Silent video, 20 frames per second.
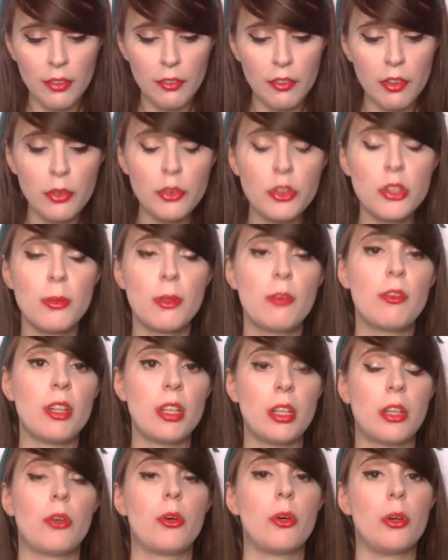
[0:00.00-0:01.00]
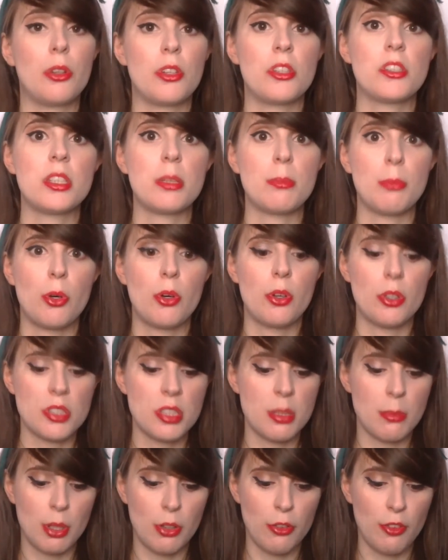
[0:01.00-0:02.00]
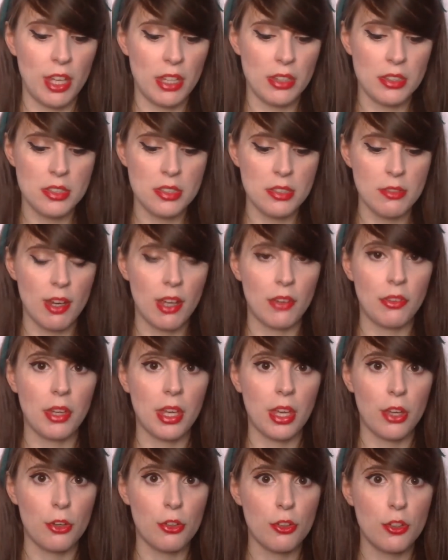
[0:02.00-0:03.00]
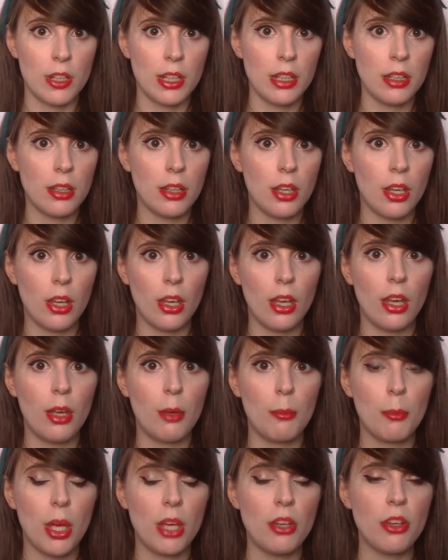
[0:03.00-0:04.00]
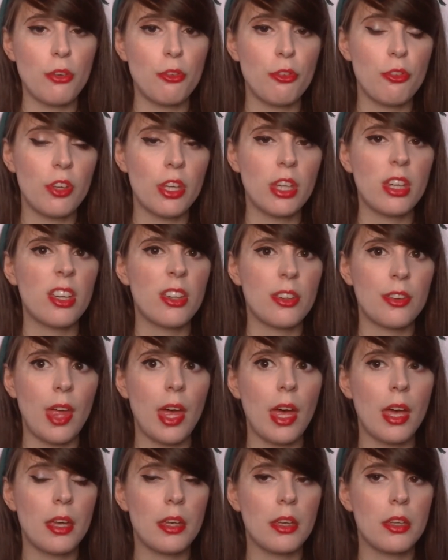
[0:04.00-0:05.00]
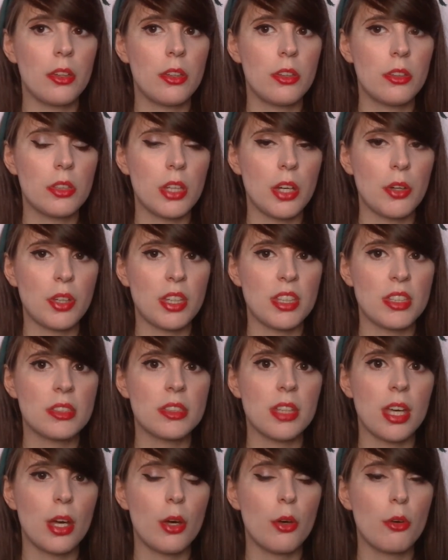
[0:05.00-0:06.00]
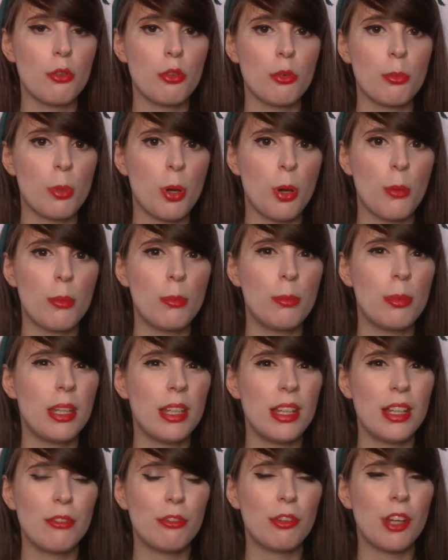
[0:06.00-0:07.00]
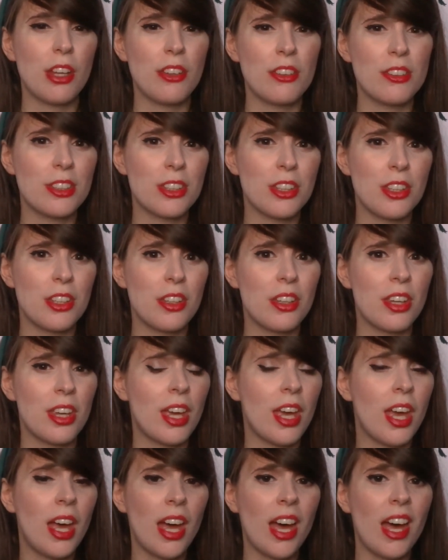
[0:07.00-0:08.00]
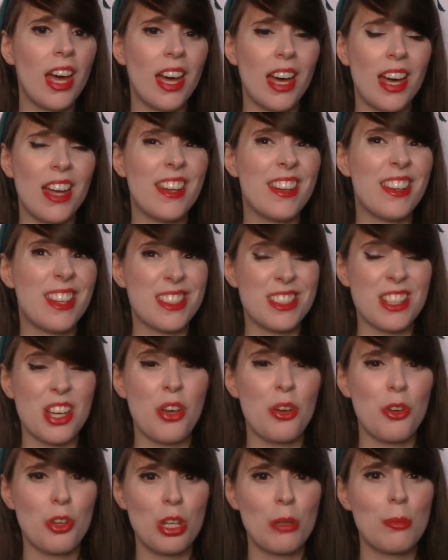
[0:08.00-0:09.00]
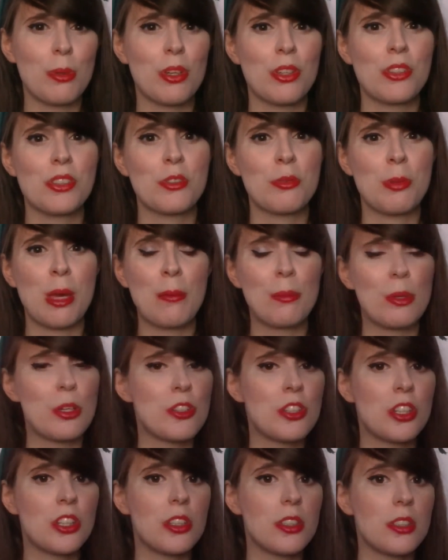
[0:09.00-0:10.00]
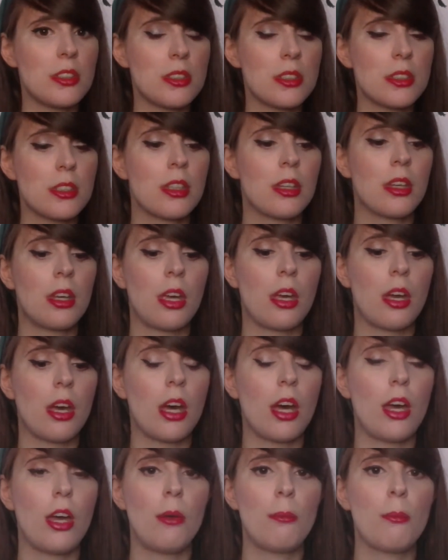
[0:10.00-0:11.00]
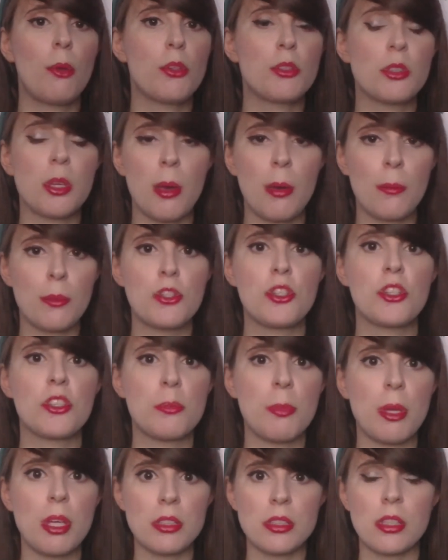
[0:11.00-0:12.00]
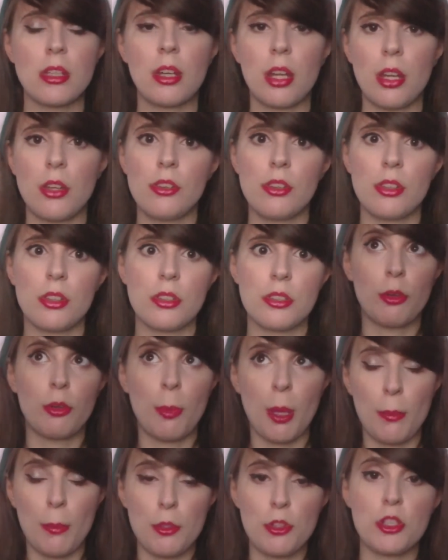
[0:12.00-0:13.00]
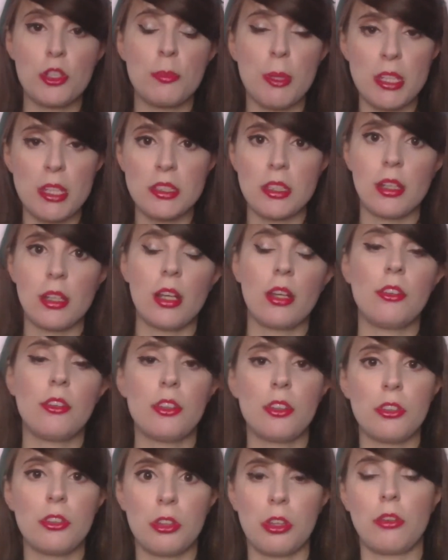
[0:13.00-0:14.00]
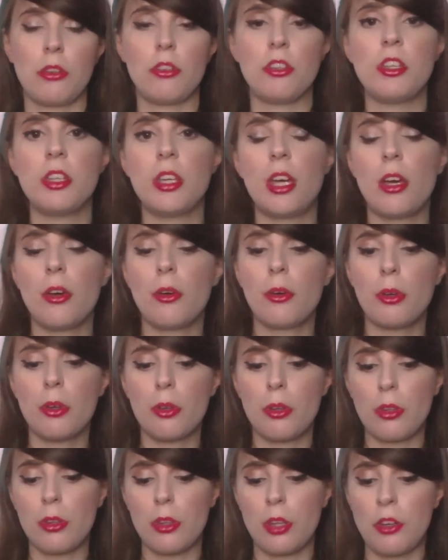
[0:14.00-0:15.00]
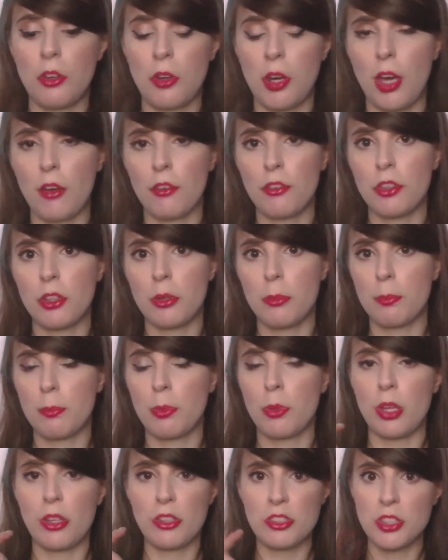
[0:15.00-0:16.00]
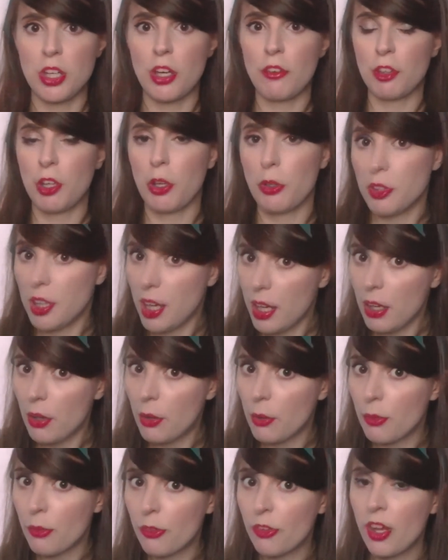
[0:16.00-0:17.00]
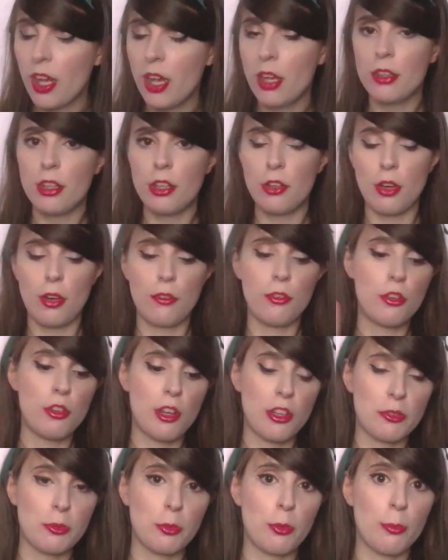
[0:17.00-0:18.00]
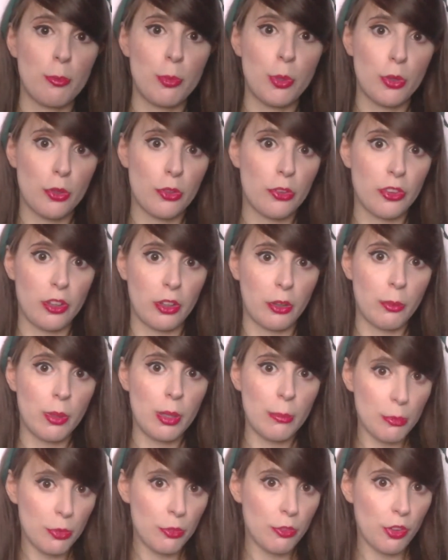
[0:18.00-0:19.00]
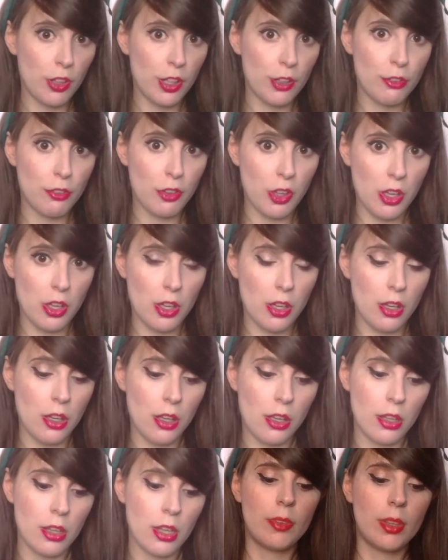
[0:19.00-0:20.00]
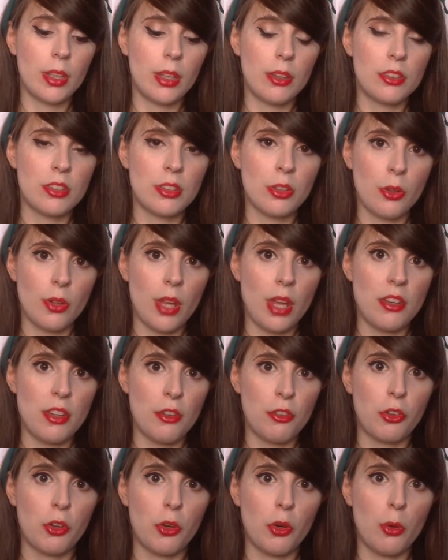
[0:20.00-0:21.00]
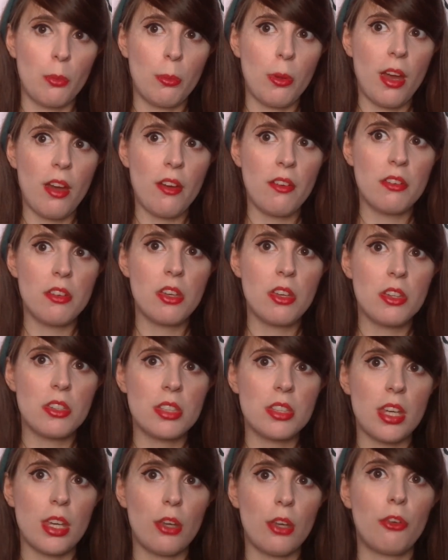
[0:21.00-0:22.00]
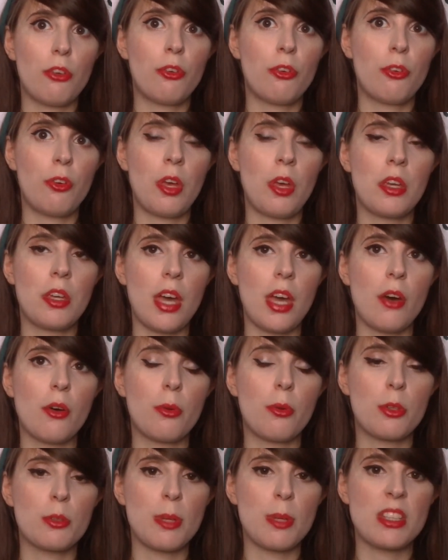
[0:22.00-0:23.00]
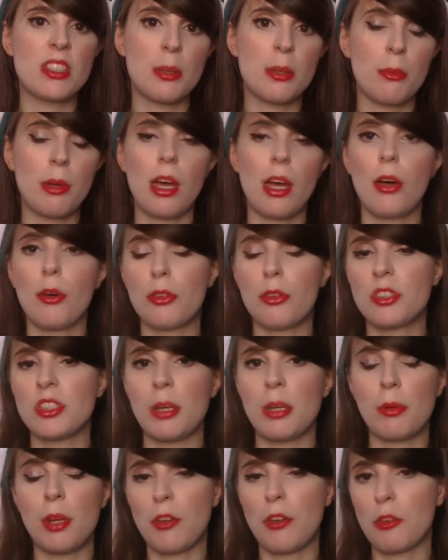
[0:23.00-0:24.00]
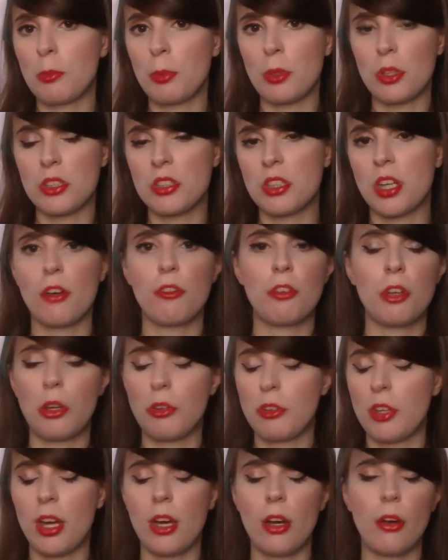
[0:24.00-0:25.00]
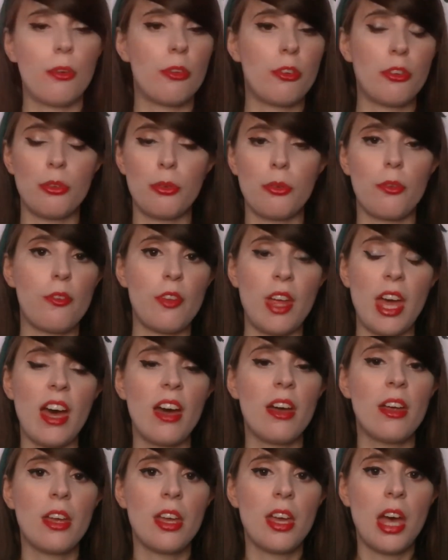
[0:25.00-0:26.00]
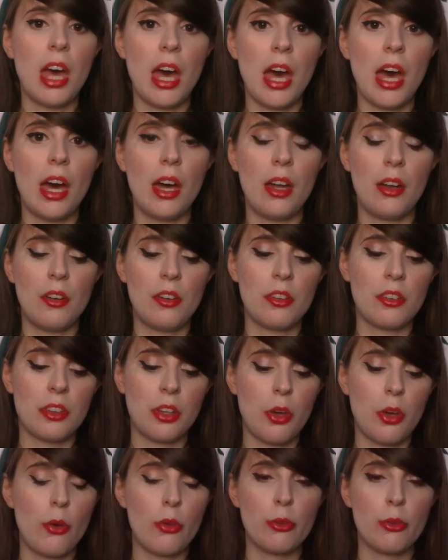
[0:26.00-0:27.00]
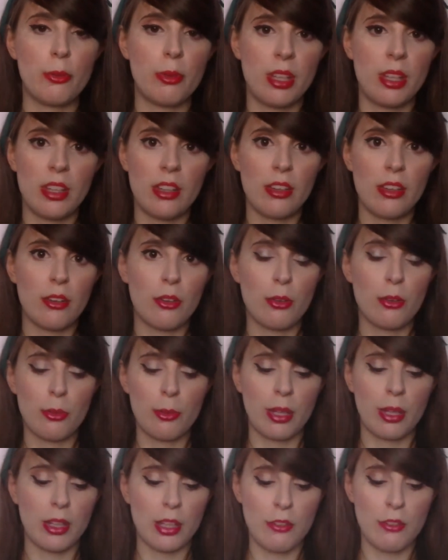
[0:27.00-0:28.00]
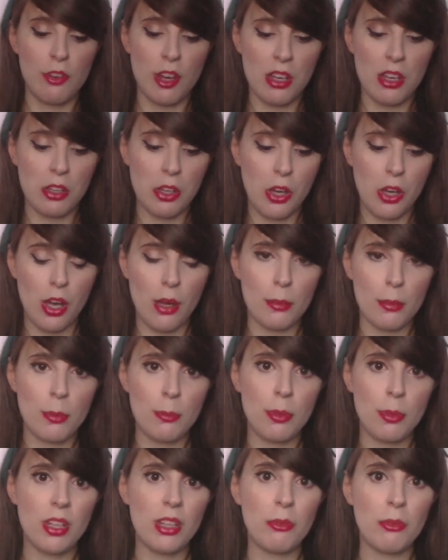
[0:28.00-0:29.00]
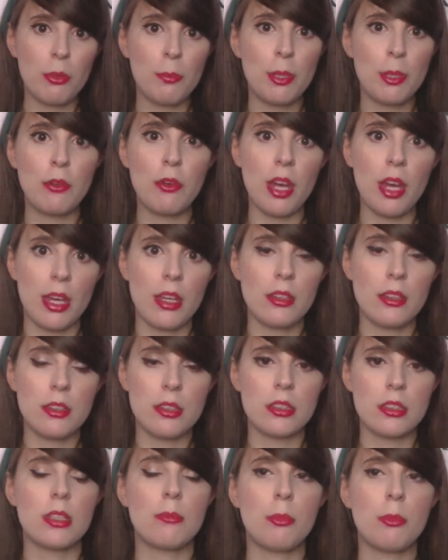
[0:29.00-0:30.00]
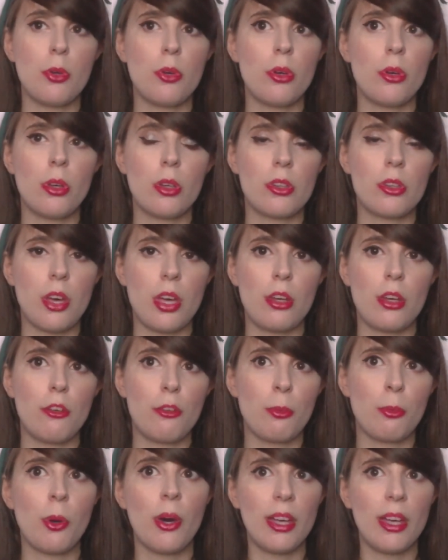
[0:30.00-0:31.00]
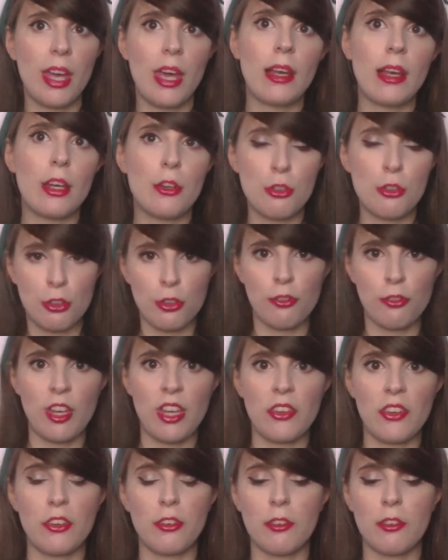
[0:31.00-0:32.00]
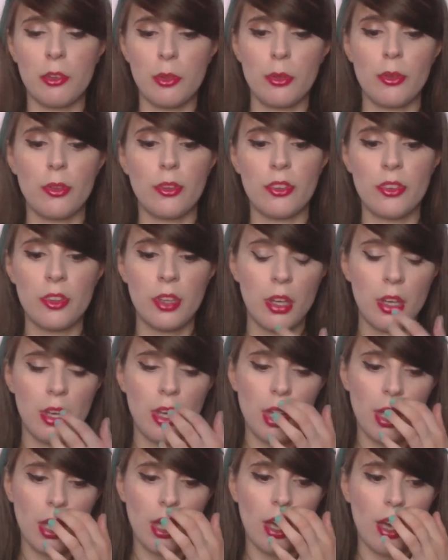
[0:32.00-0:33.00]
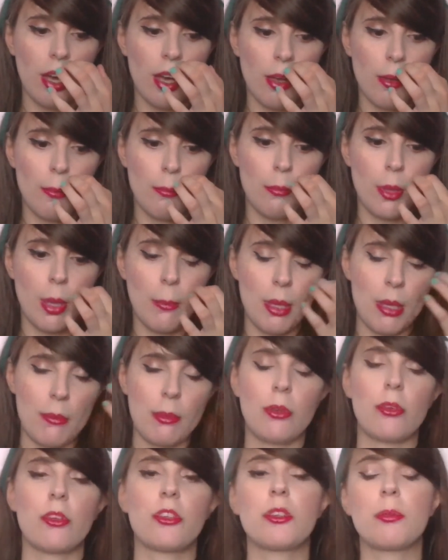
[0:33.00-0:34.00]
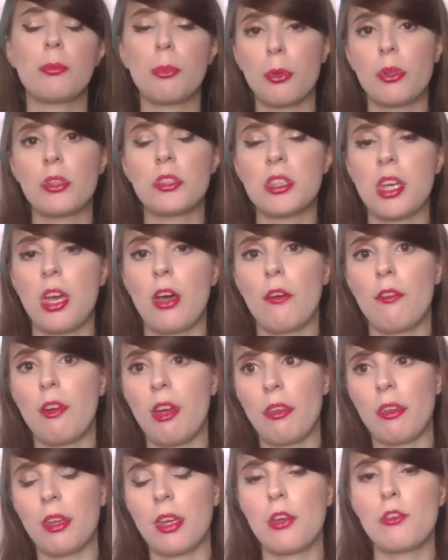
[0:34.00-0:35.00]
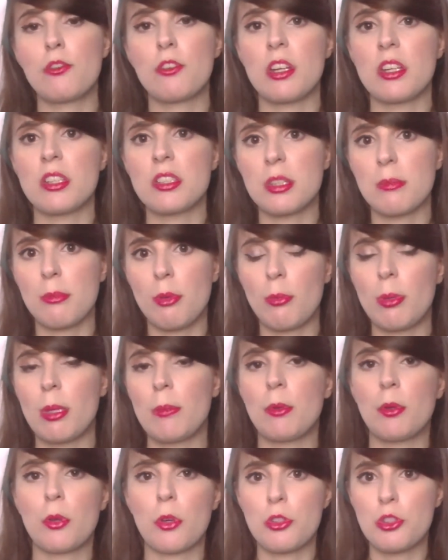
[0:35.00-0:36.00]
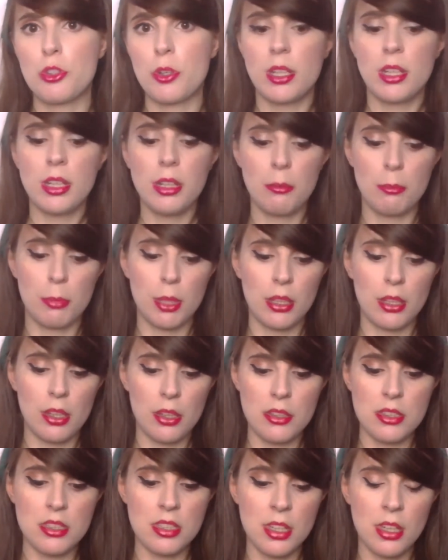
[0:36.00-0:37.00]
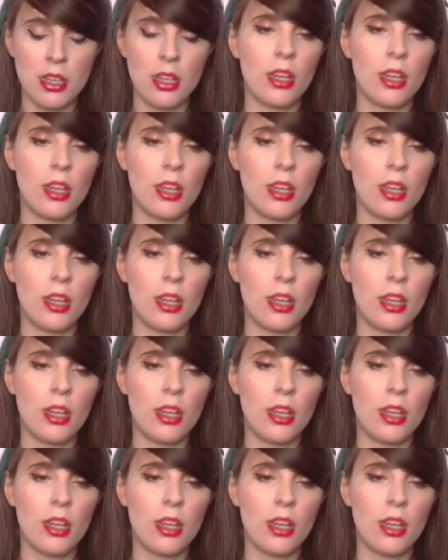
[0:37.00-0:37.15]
It would also be really cool to see more similar events around the country. I don't think that YALC itself will probably leave London, and that's only because of publishers. Most publishers are based in London. For publishers based in London to go to YALC, they don't have to put their staff in hotels, they don't have to transport books and equipment very far. It's not that difficult. Whereas if YALC was based somewhere else, they would have to put the staff in hotels and all that, and the cost would quickly rack up. But it would be great to see more kind of YA literature festivals, maybe on a smaller scale around the country, so that more people could join in, because